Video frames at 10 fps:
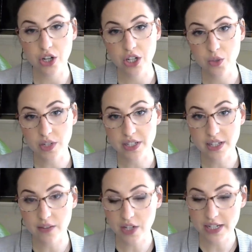at
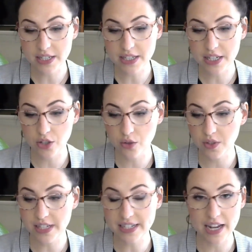27 continues
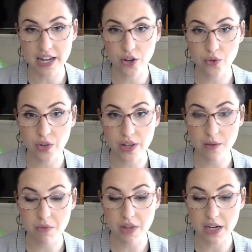the tango
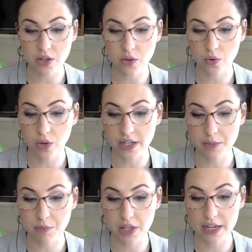rhythm that you guys
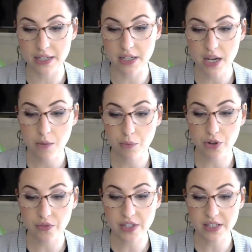played
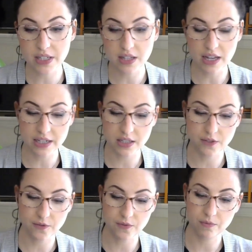previously, the last,
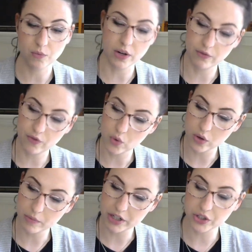what, 4
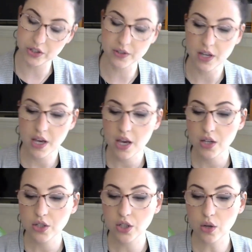measures.
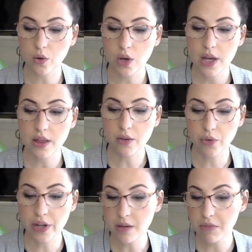So the
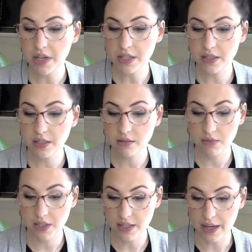rhythm is the
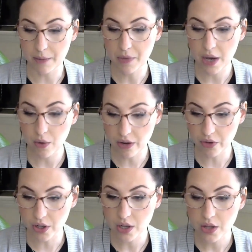same.
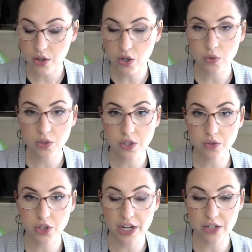However, the notes do
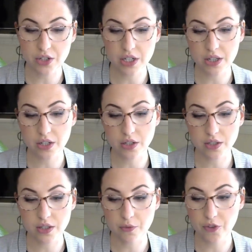change and there are
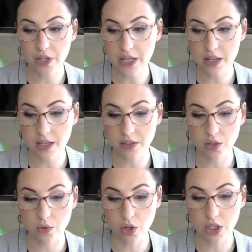some funky things
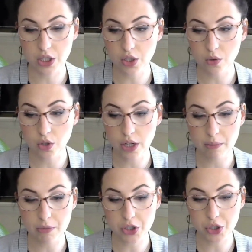going on. So look at
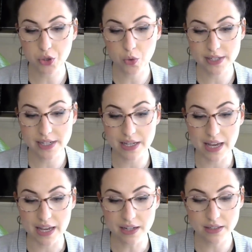measure
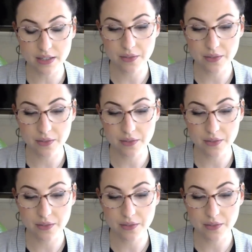28.